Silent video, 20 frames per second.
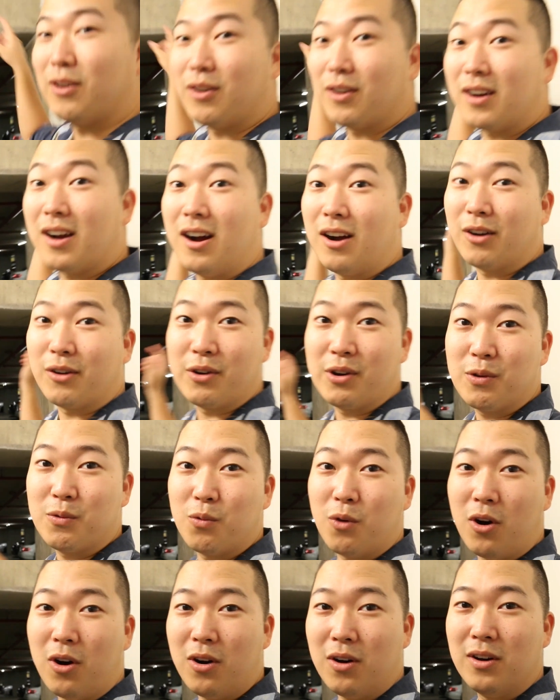our concrete
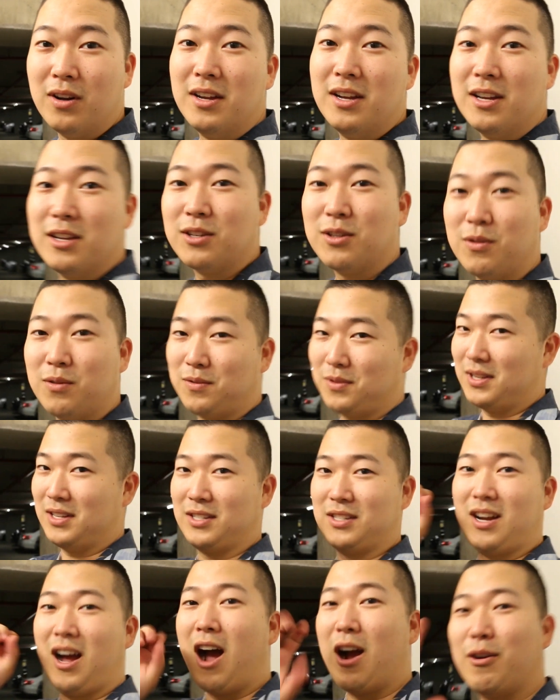wall. So
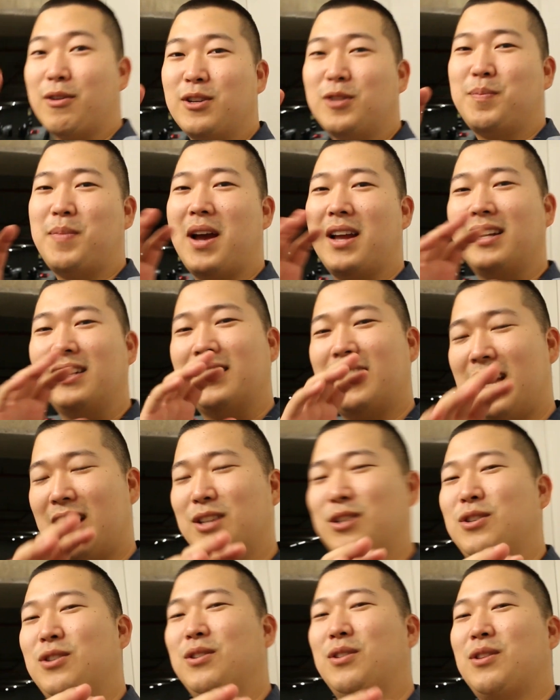since concrete's bad in
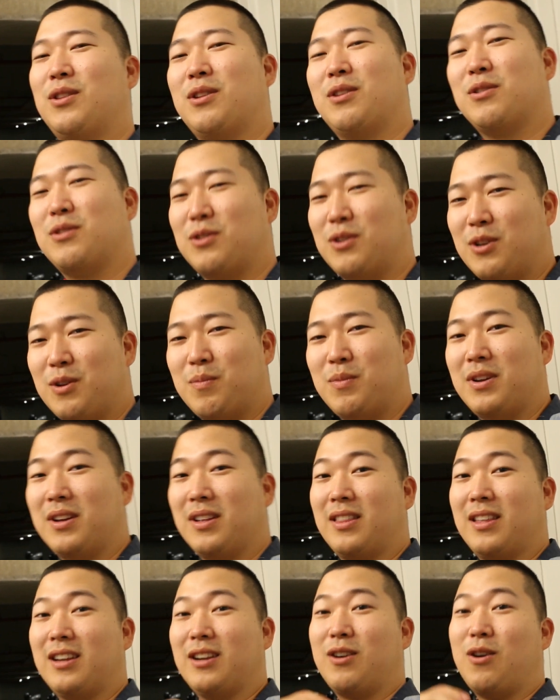tension, there's going to be a
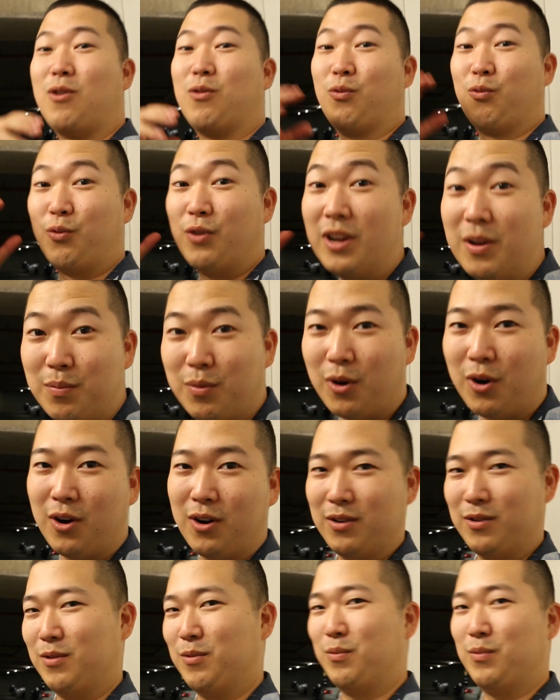thing called rebar,
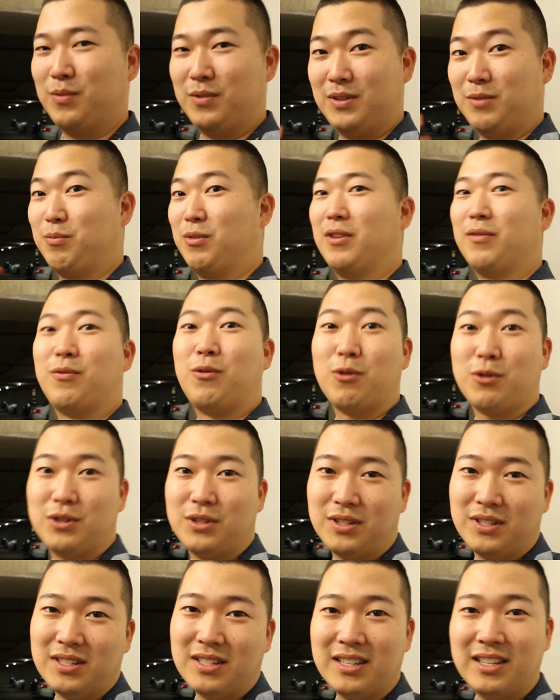or
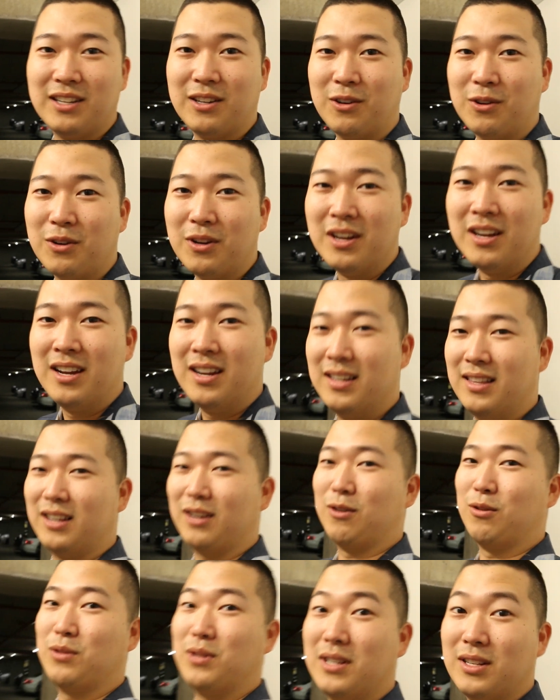reinforcing steel, that
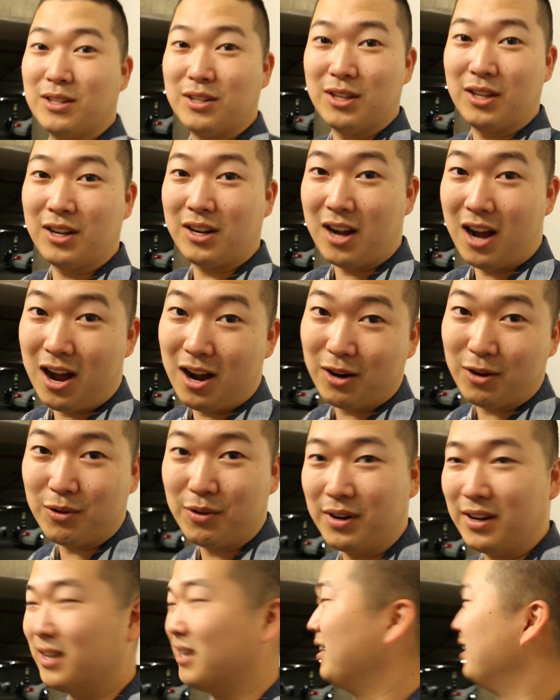goes into the
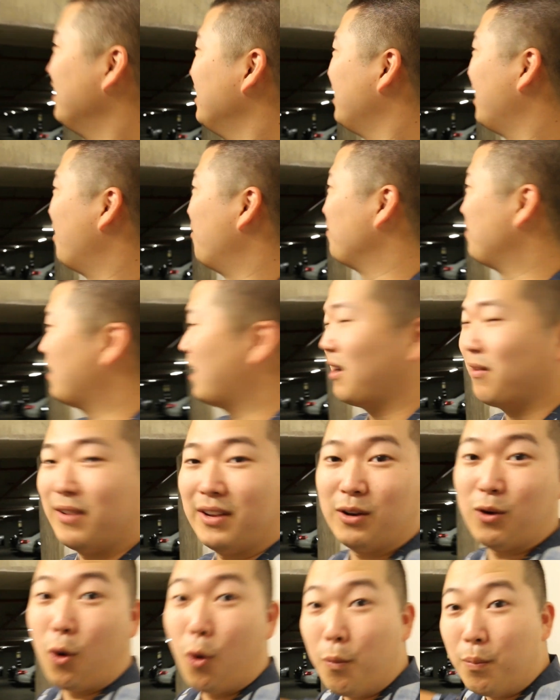concrete. And when you have
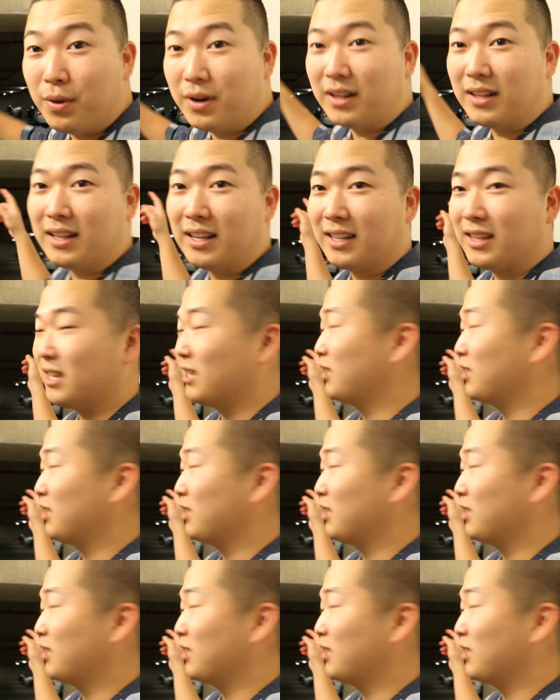an opening like